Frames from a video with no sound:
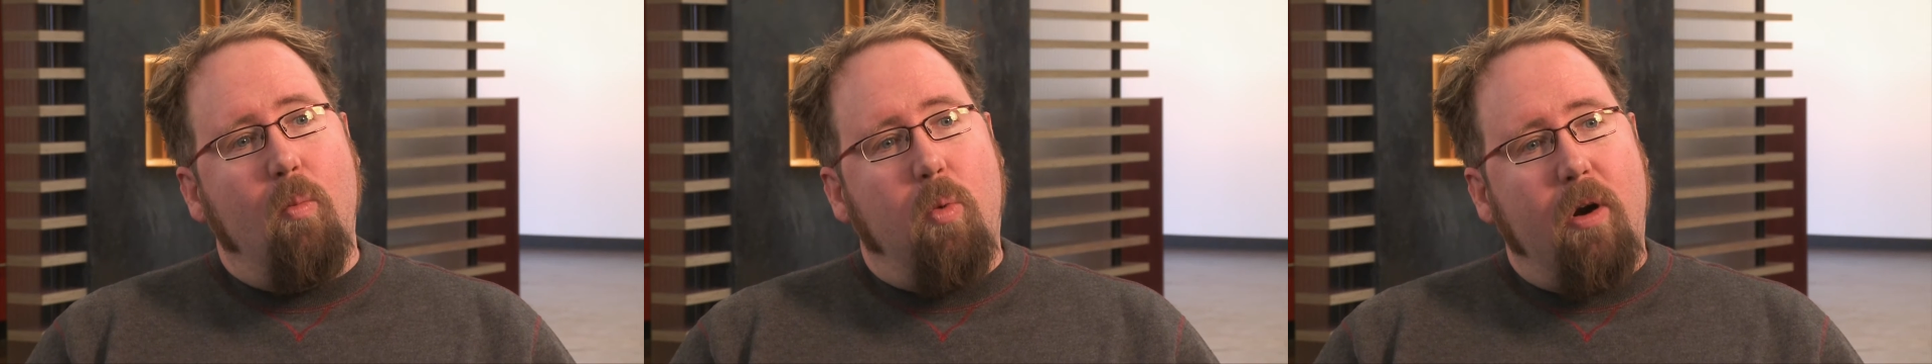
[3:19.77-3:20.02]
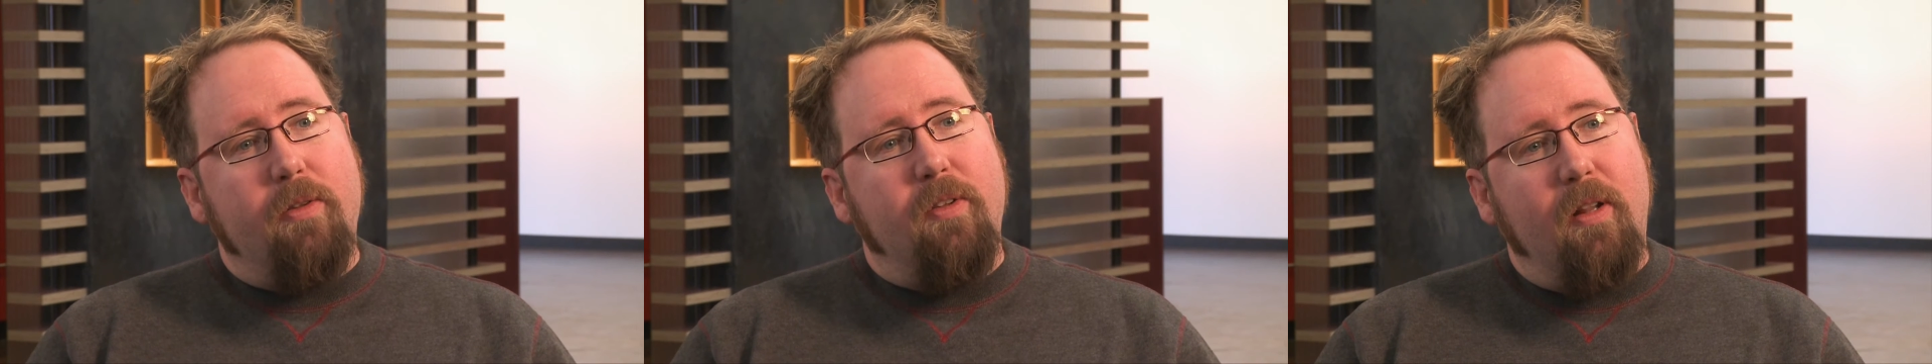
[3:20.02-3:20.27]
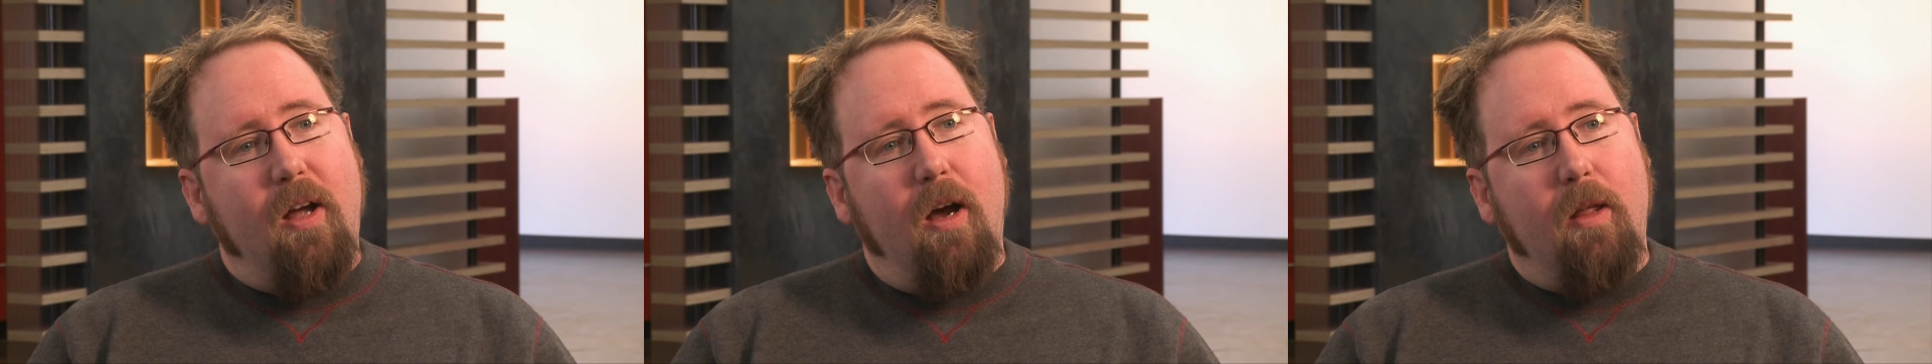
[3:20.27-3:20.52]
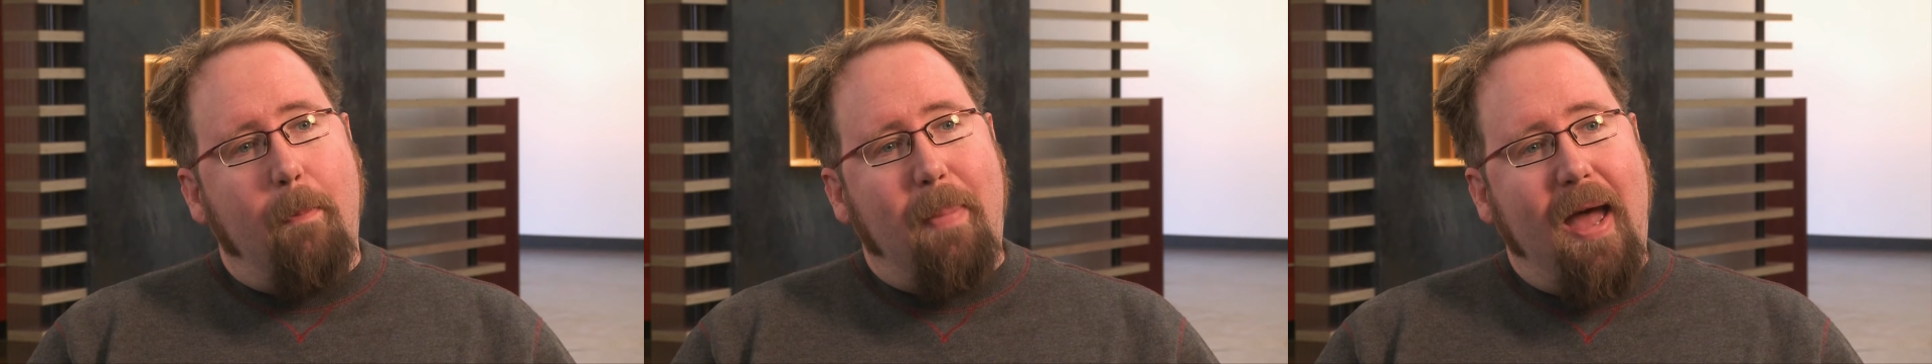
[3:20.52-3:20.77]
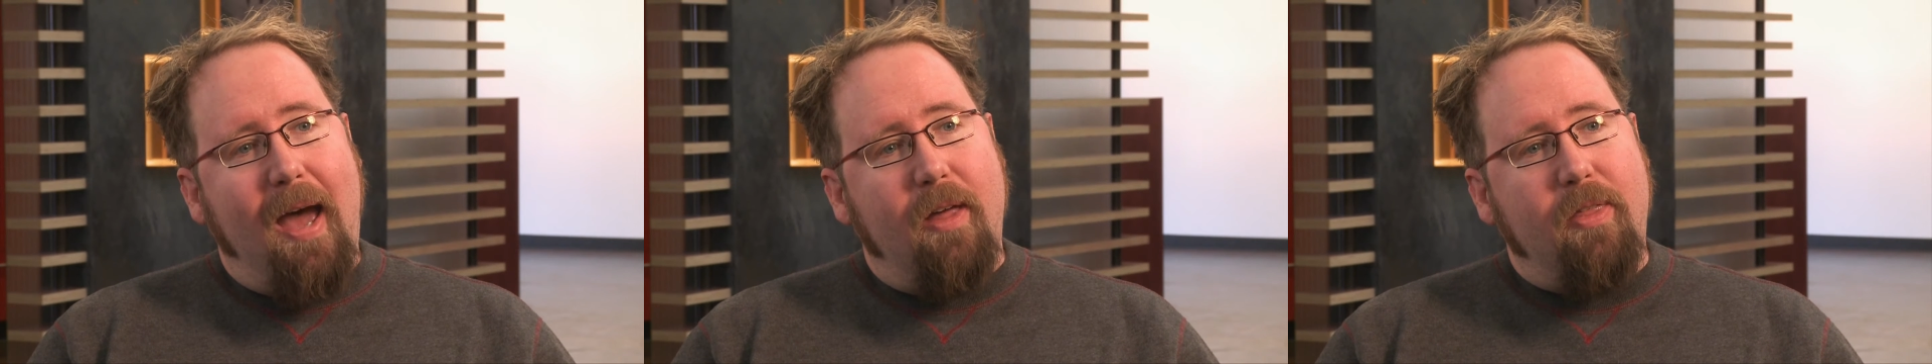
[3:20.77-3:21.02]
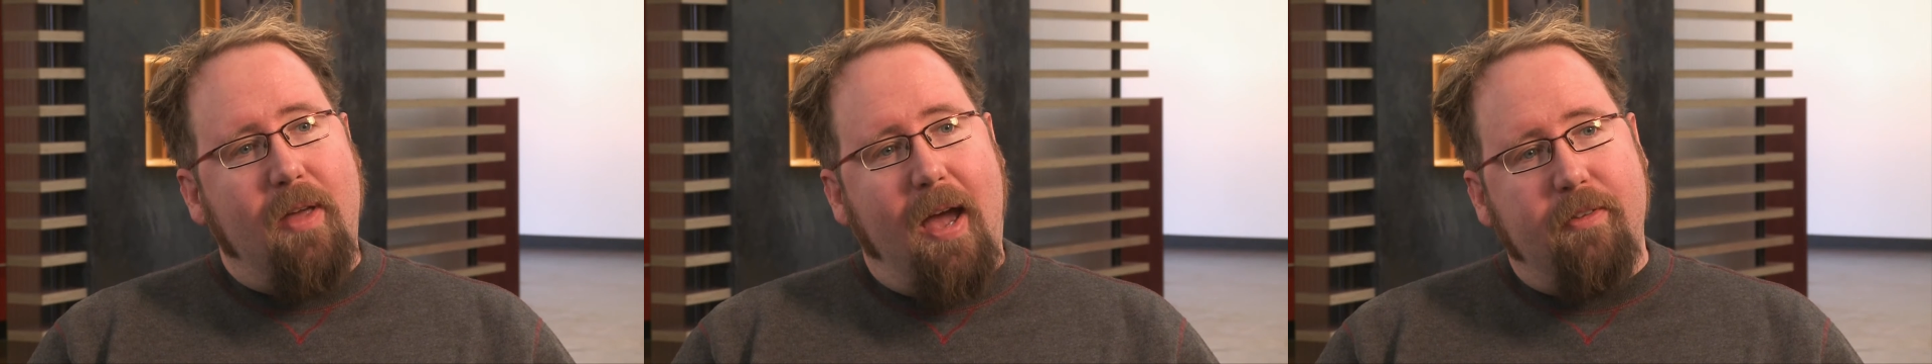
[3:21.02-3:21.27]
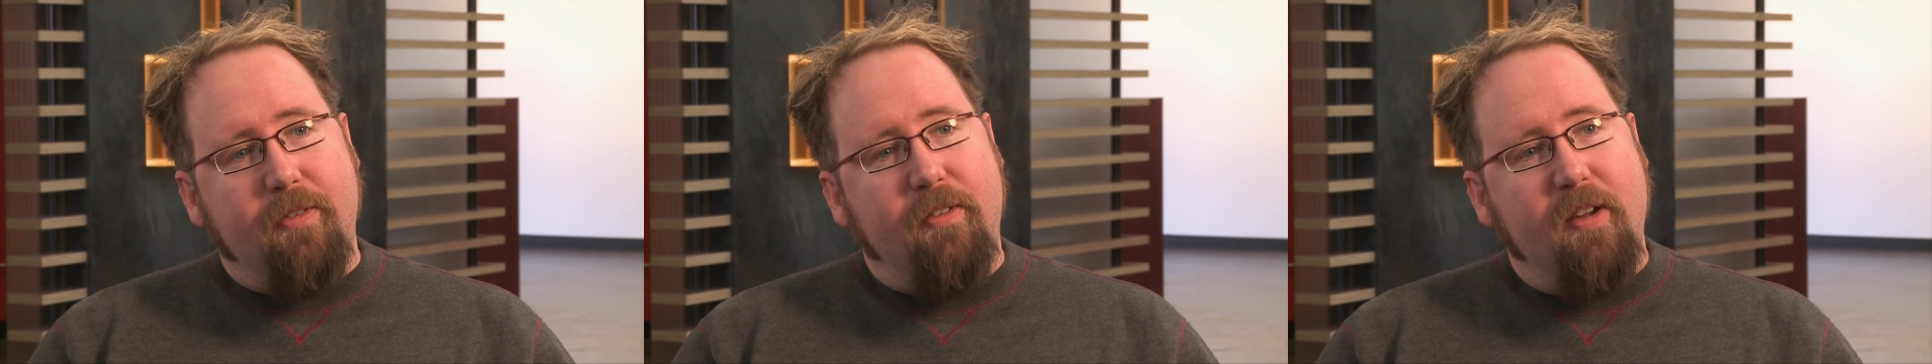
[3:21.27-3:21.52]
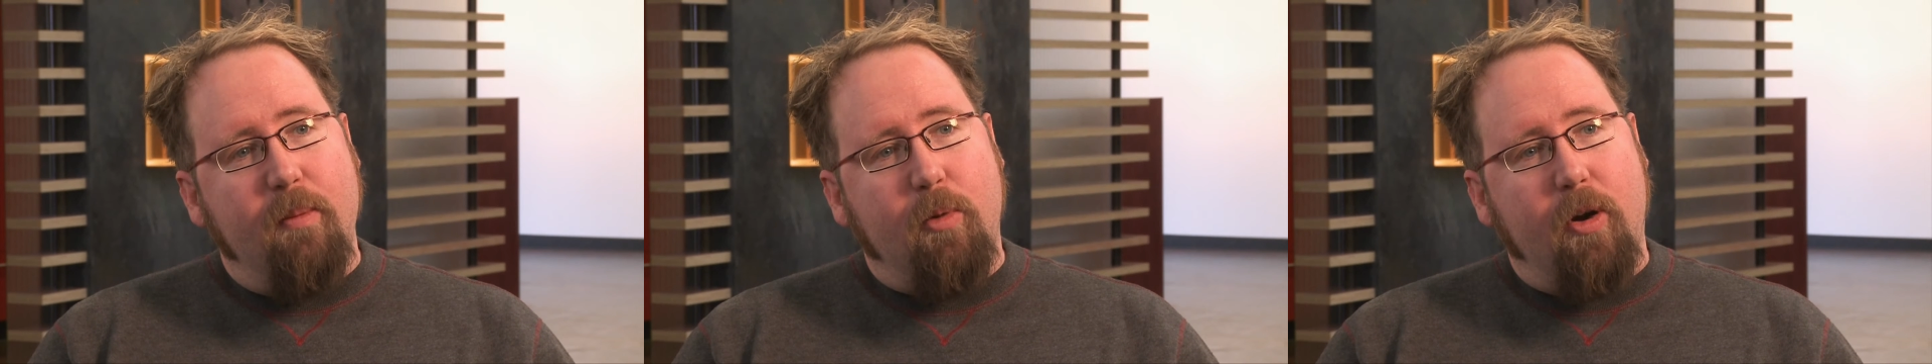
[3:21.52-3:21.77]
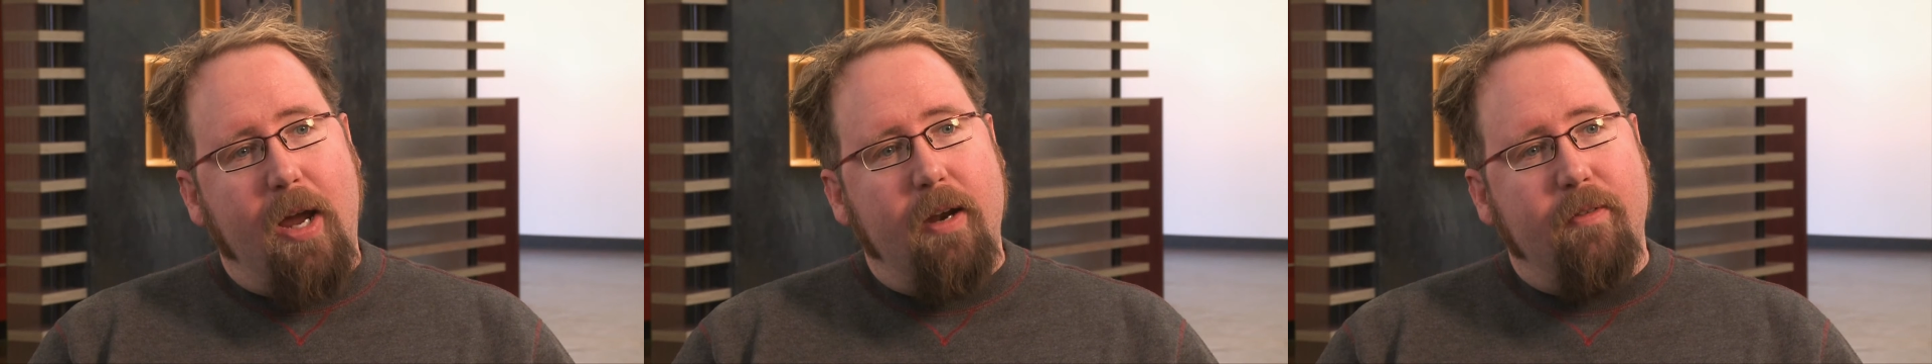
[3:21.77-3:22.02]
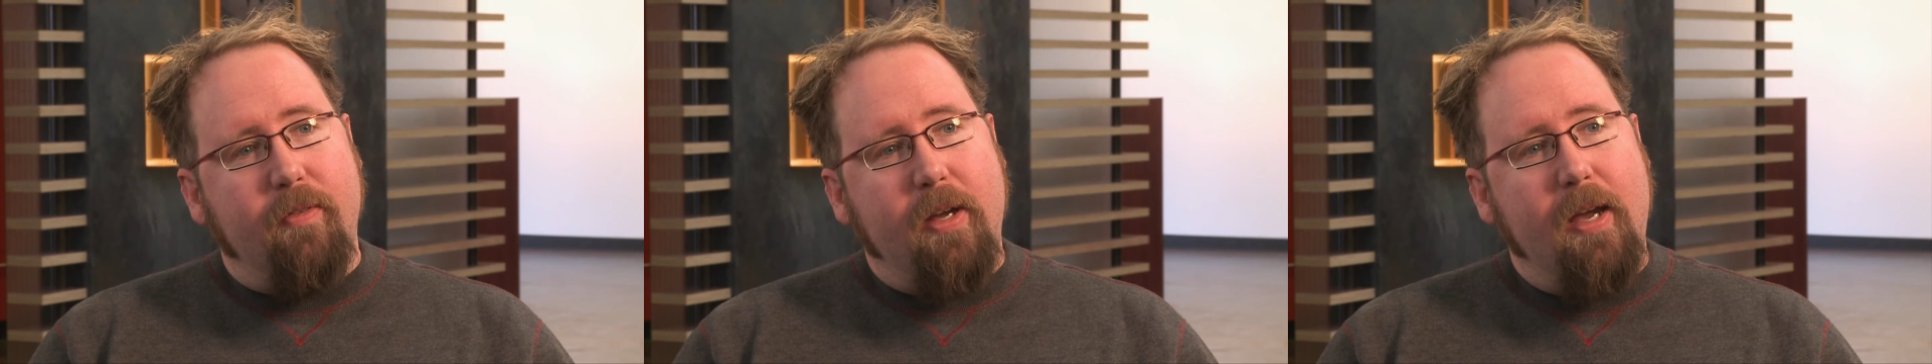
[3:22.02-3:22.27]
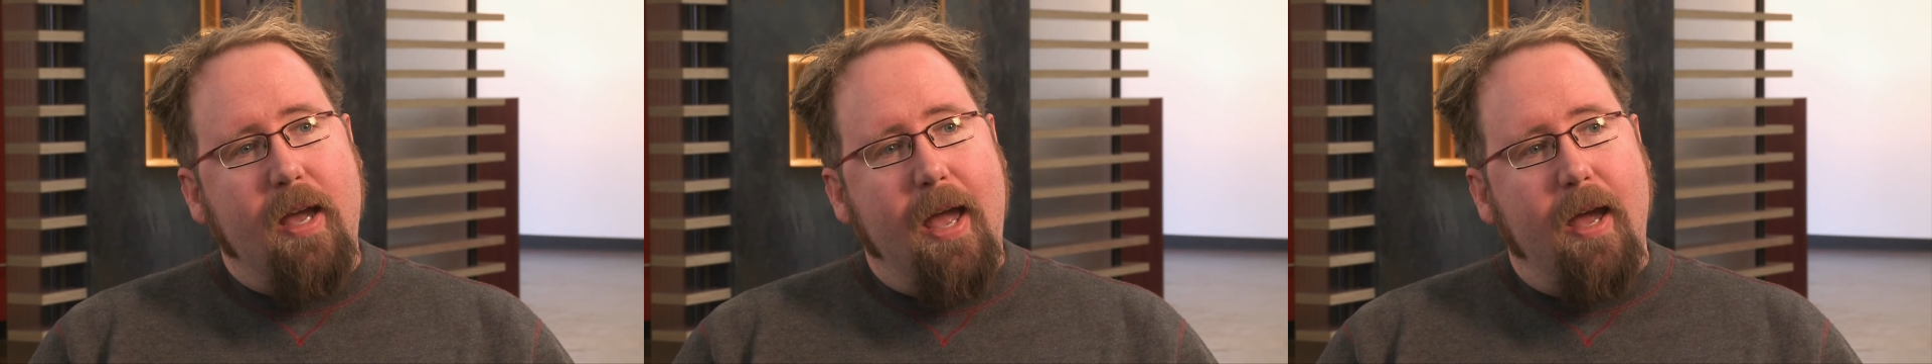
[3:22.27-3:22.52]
worked along the path as a team creatively